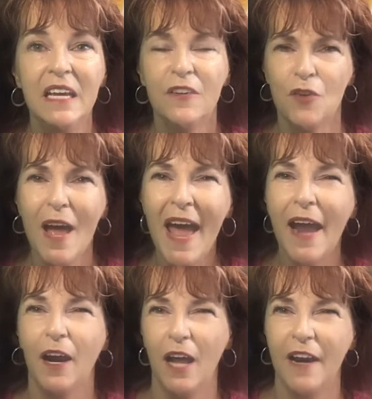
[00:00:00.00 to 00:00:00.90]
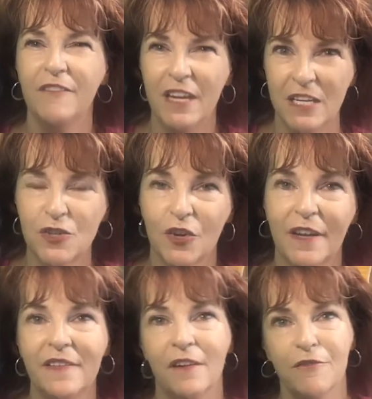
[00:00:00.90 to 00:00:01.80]
So I had a lot of
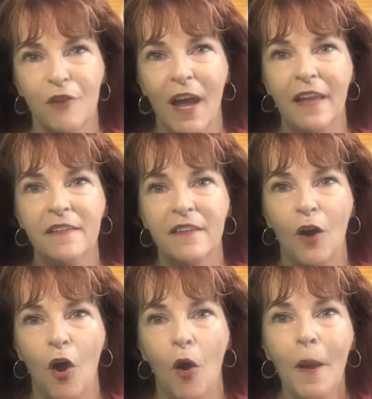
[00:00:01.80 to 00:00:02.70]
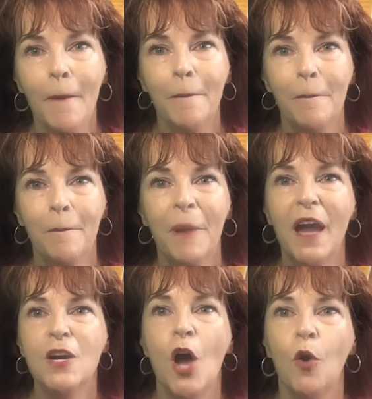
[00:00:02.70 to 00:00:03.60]
interests and friends and all,
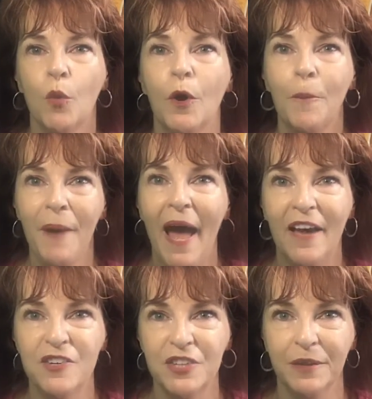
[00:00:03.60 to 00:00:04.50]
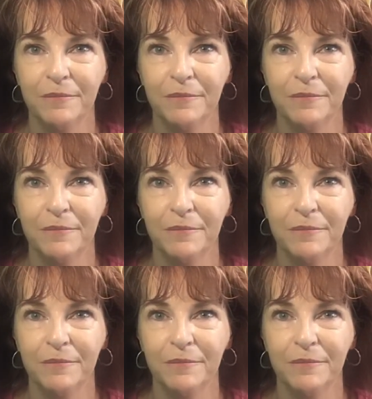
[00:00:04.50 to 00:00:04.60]
but no real passion.